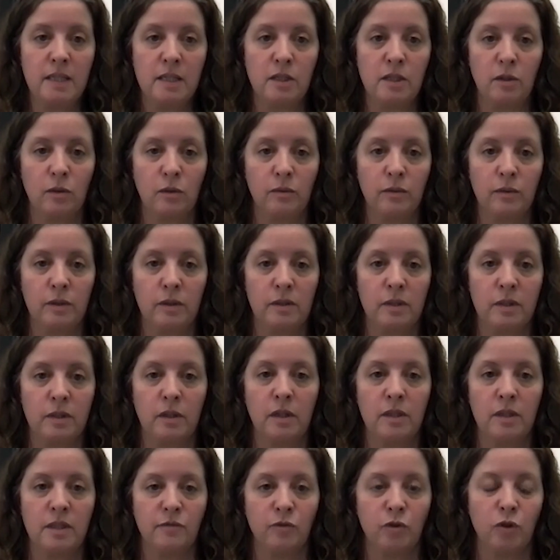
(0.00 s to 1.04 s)
So there's
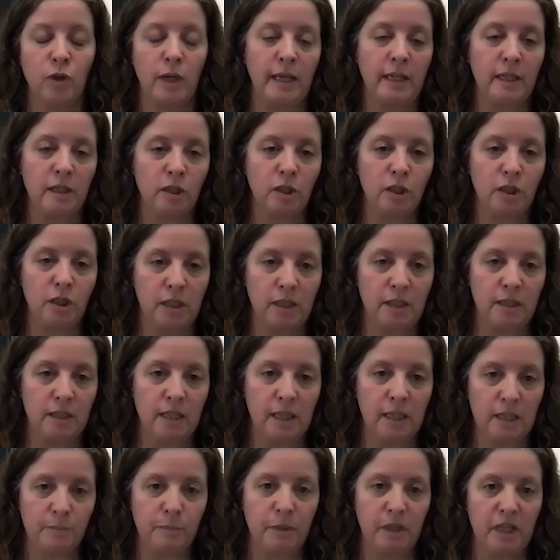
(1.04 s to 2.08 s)
lots of drainage that
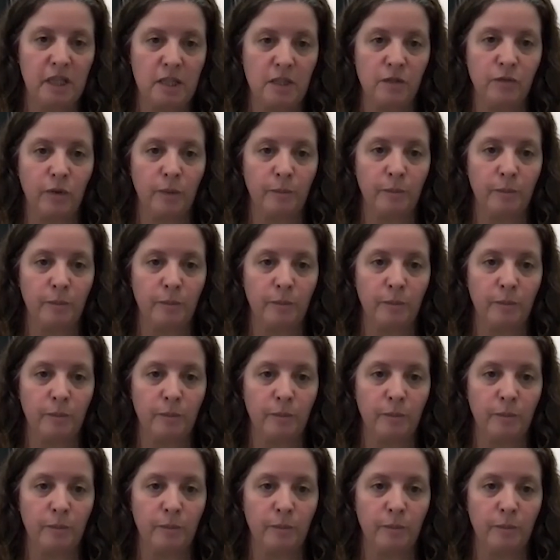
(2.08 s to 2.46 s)
takes place from